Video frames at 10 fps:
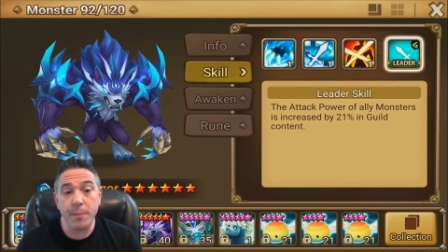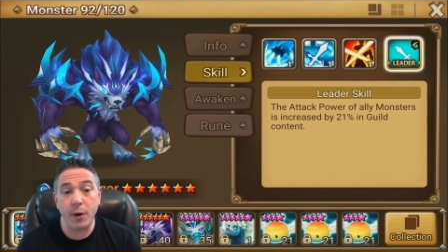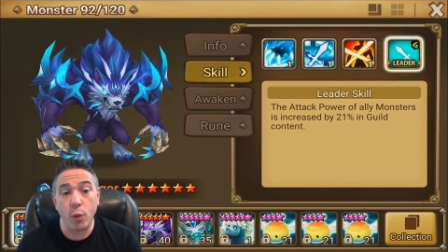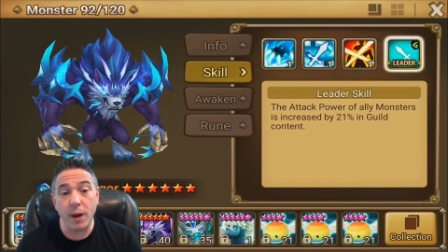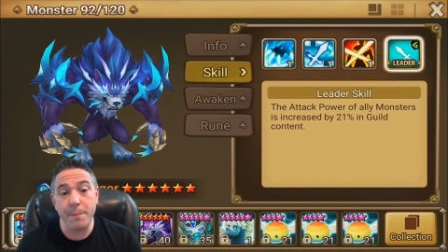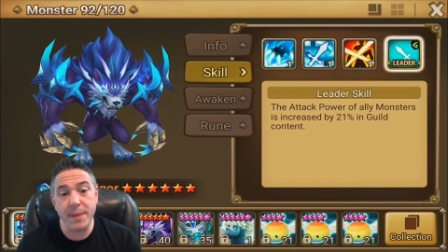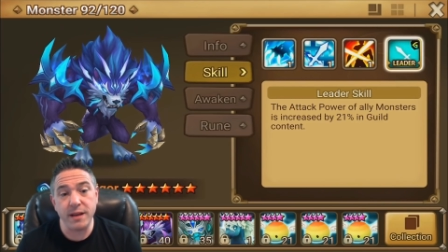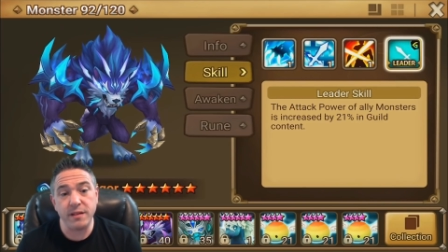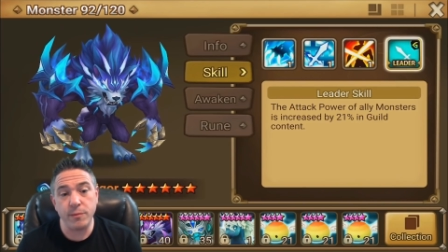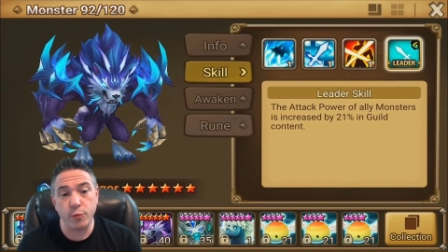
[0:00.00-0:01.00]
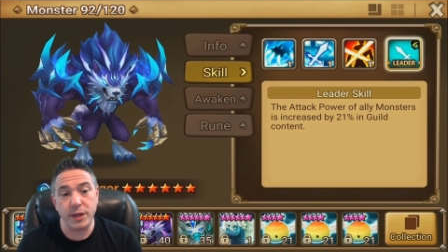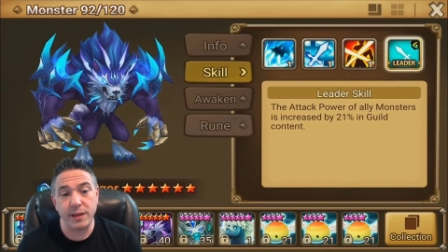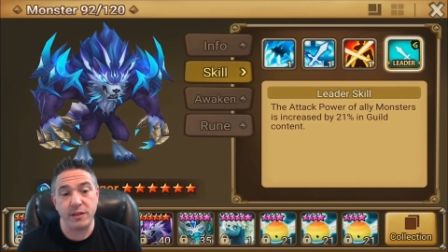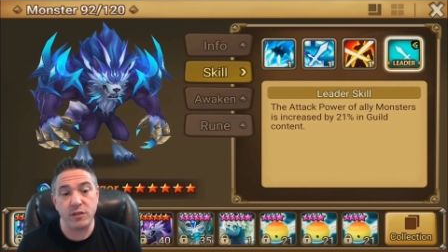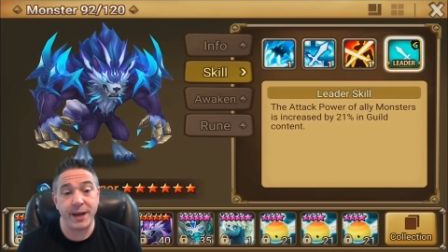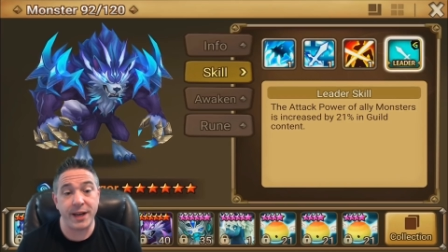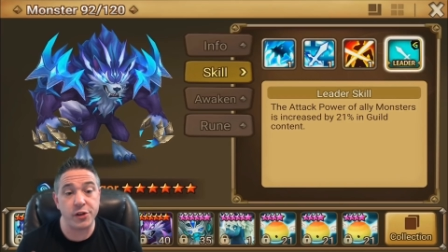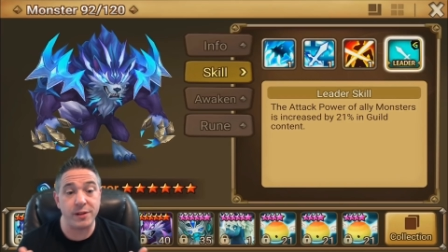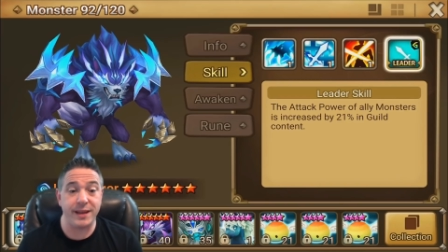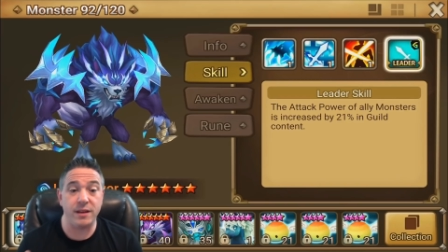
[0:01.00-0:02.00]
But what makes him really
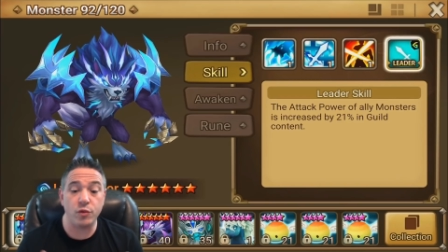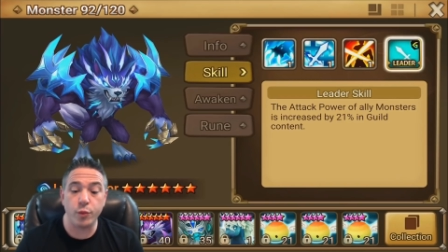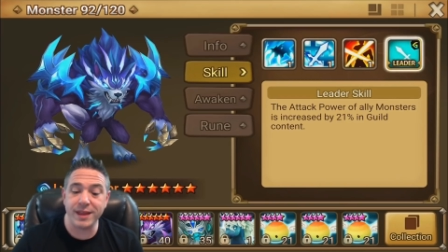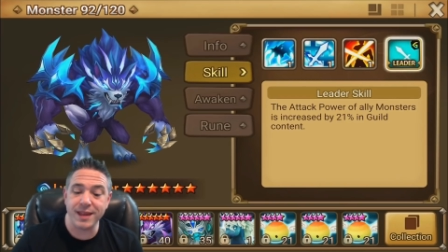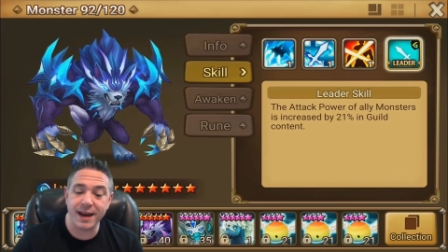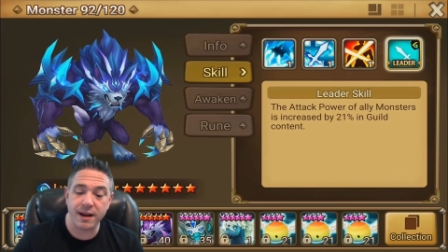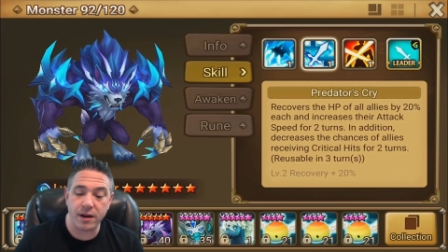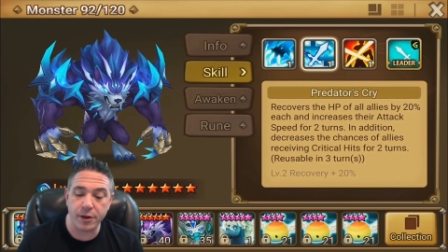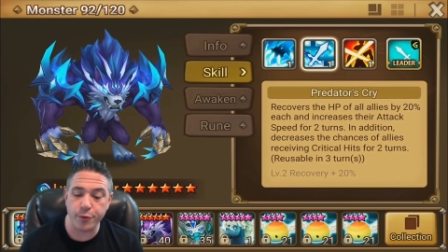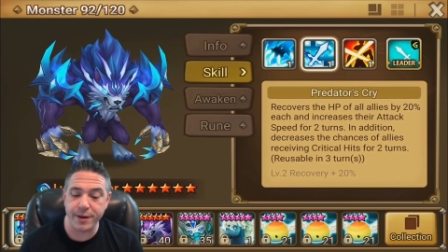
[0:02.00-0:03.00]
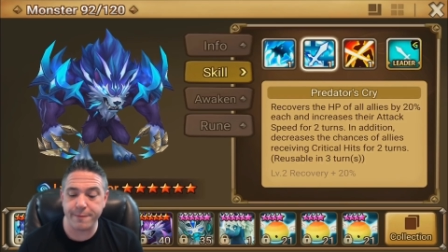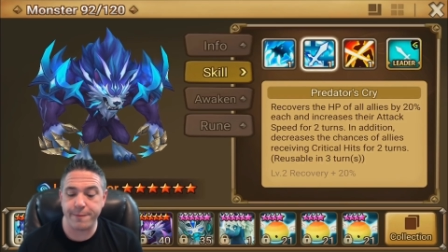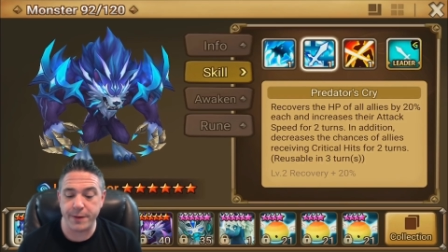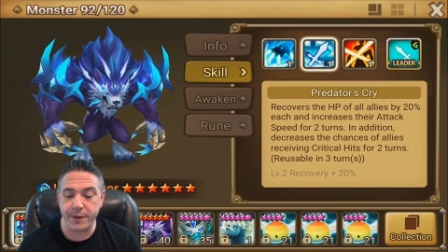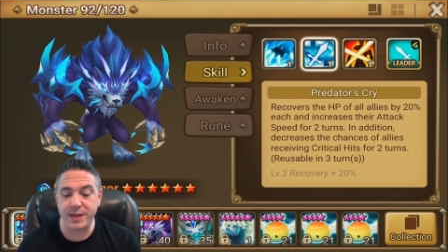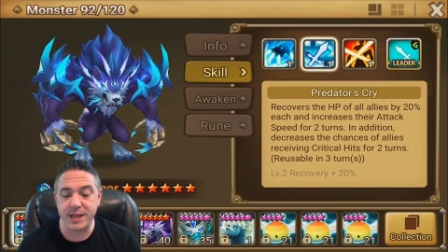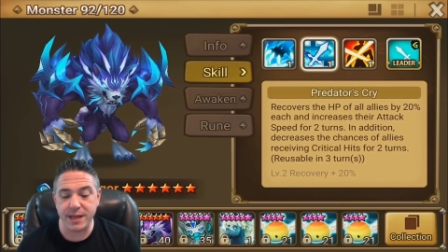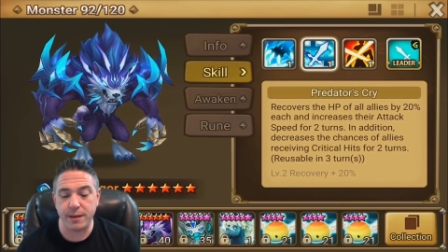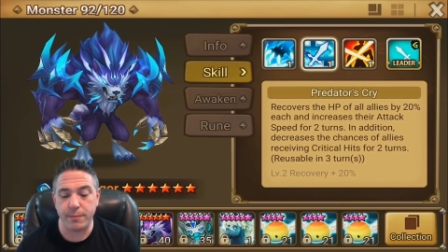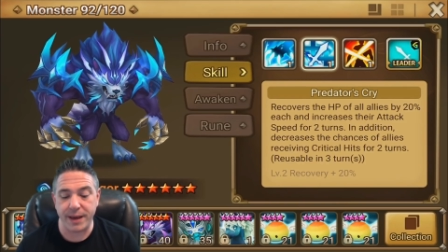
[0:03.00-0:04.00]
special is with that
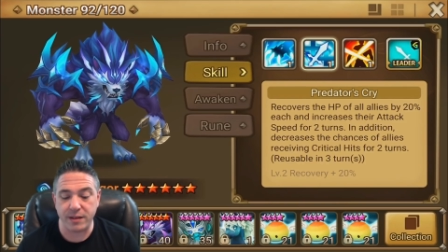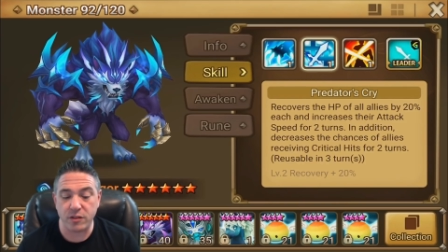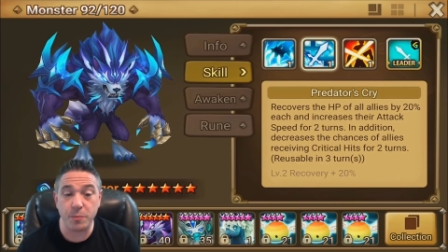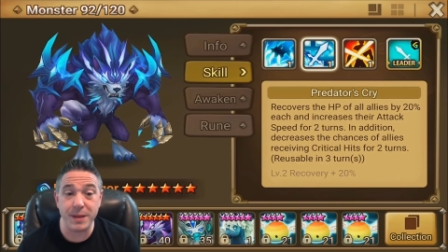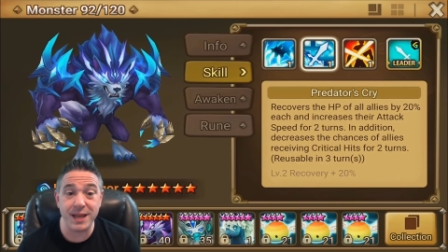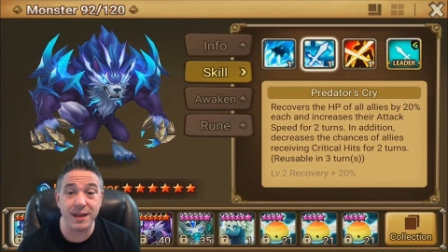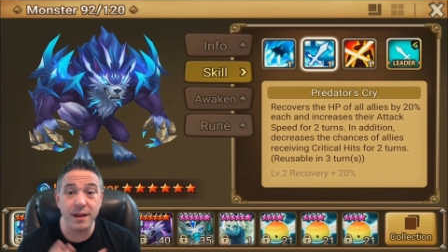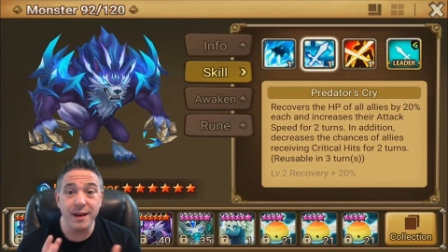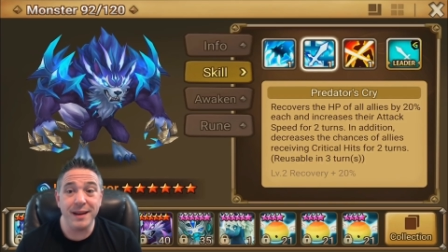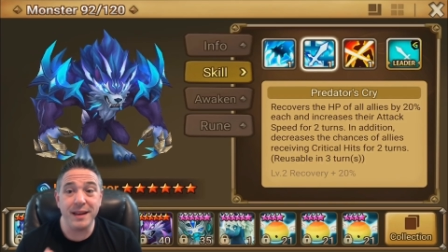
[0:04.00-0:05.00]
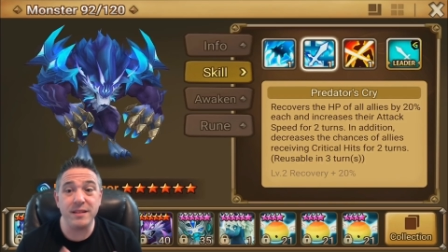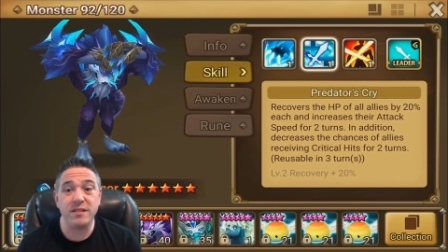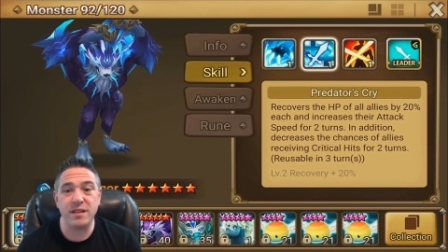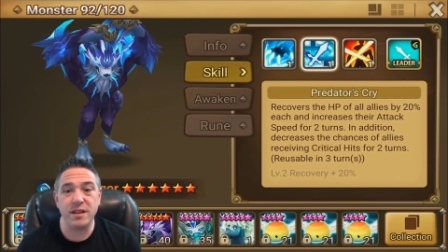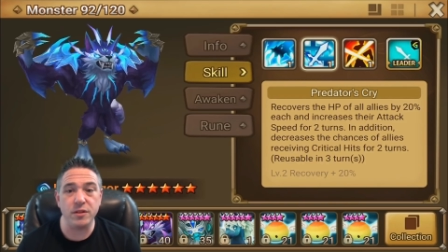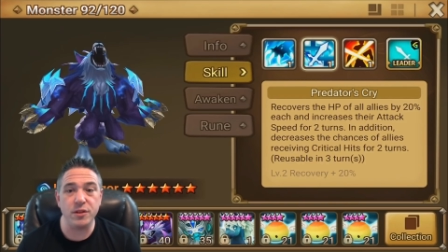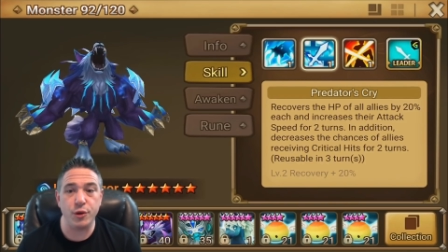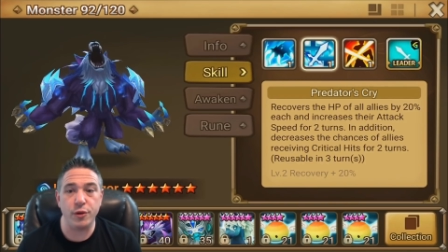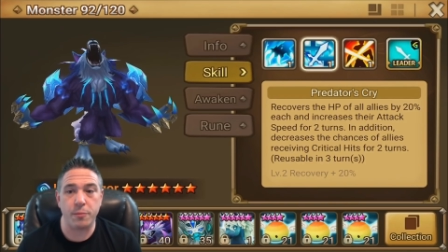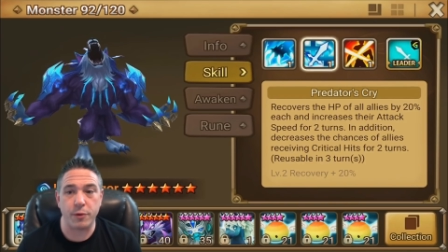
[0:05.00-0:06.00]
115 base speed, his skill
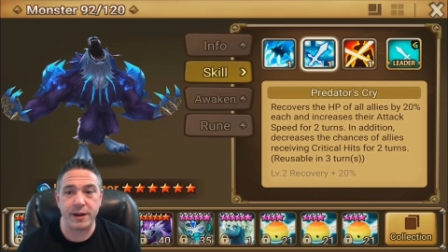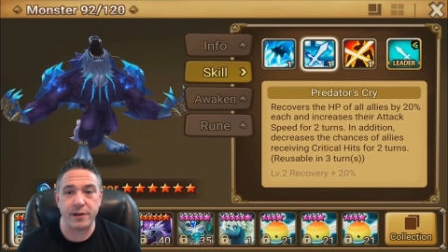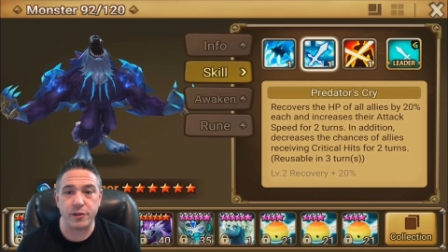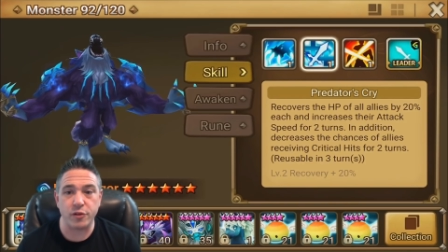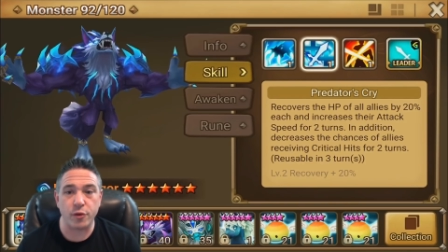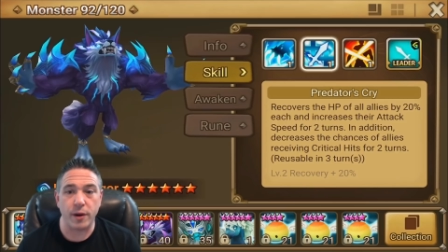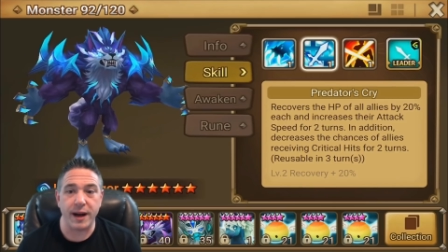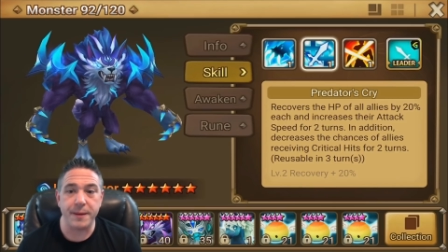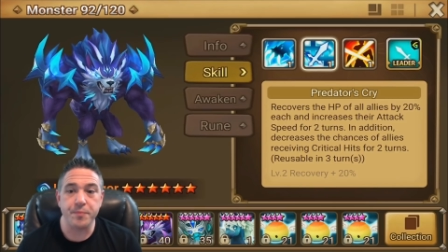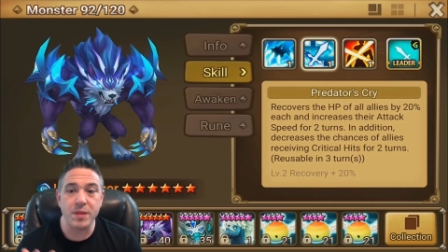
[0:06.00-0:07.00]
2, the Predator's Cry.